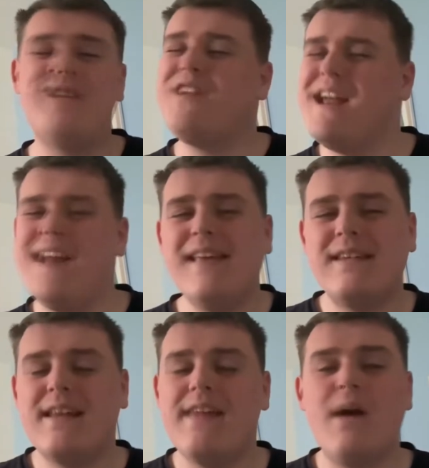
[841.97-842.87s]

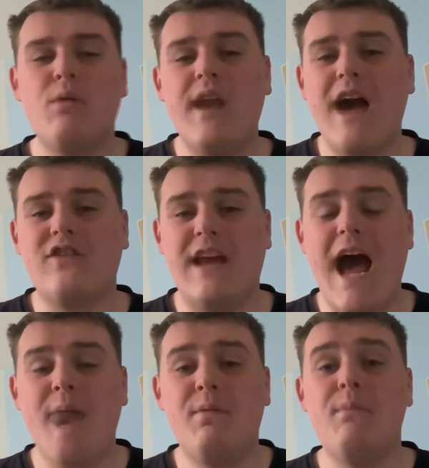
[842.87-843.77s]
Realistically, that wouldn't actually
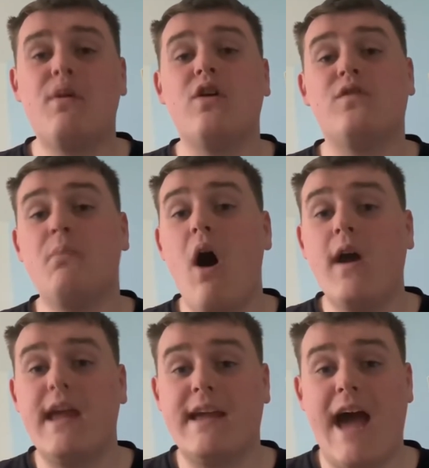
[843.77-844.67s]
happen because the
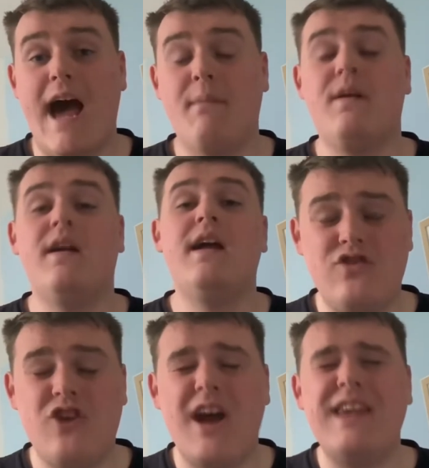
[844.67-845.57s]
market cap,
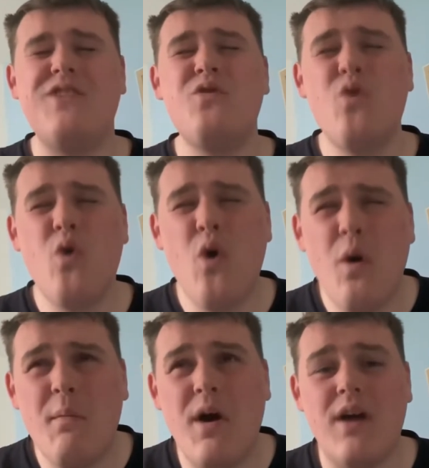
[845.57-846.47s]

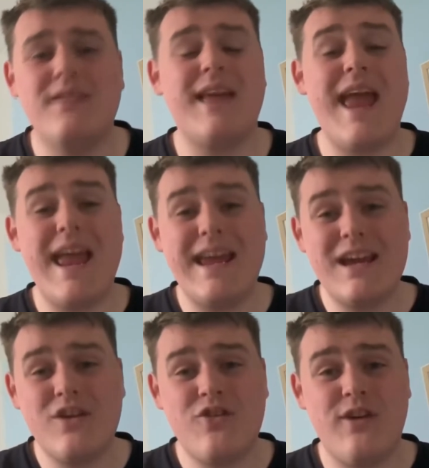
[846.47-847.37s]
ginormous
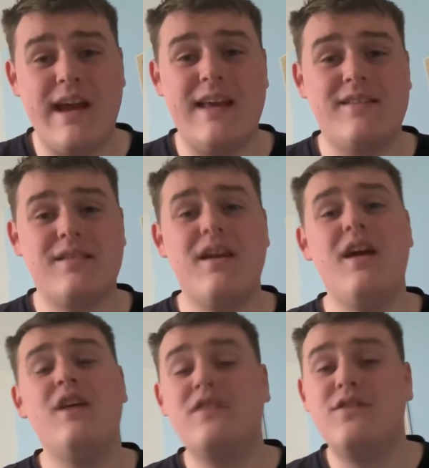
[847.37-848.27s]
increase
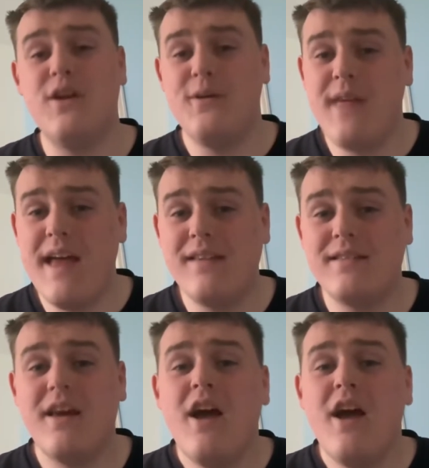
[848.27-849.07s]
to do this,